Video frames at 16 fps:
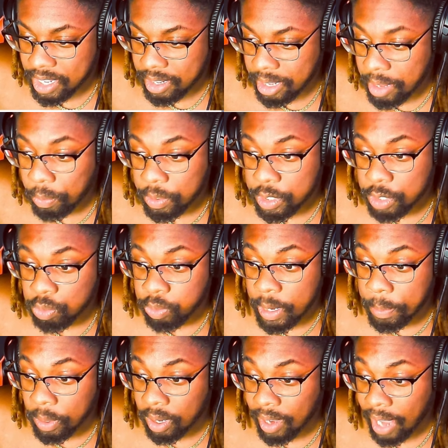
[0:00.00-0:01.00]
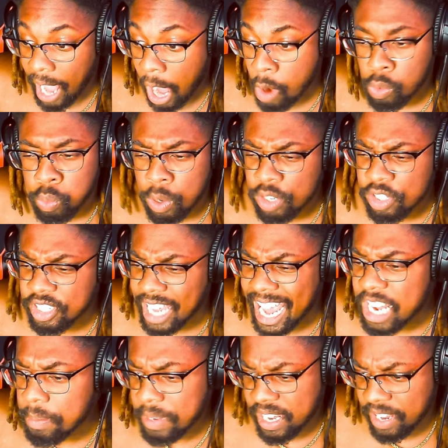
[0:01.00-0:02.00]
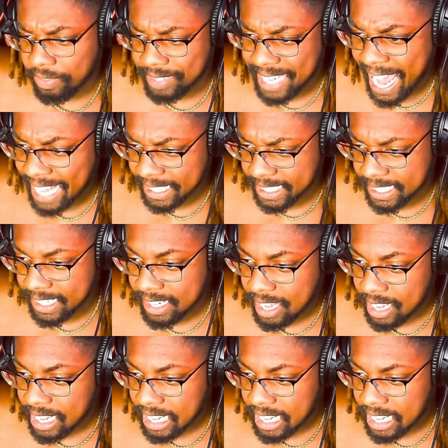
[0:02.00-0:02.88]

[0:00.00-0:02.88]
It was Reaper, our worst enemy of Talon.